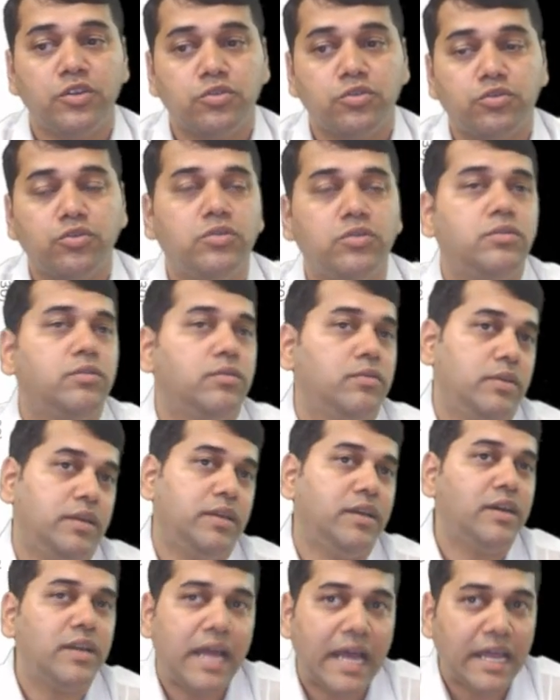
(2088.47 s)
So
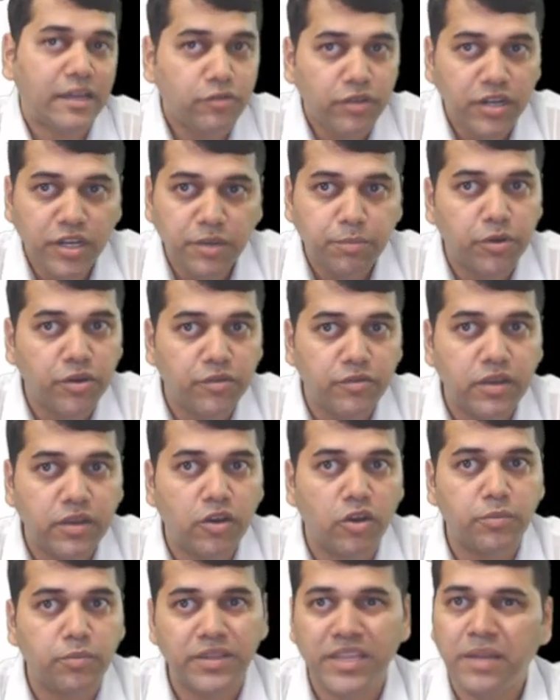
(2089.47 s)
here annual report will
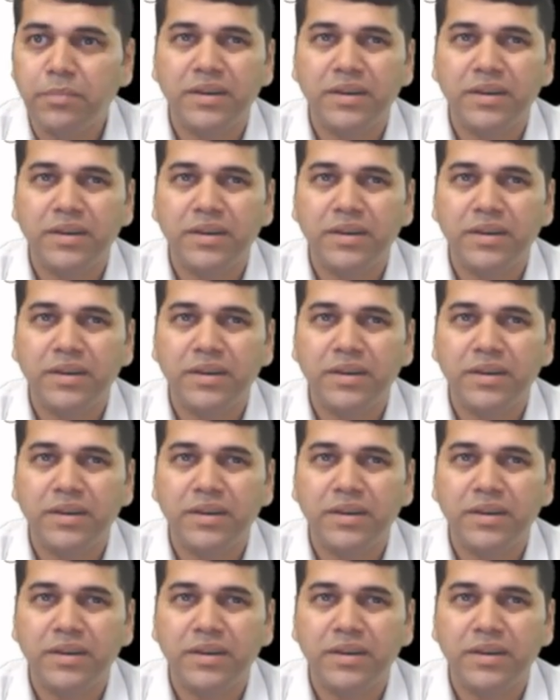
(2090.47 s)
not be there,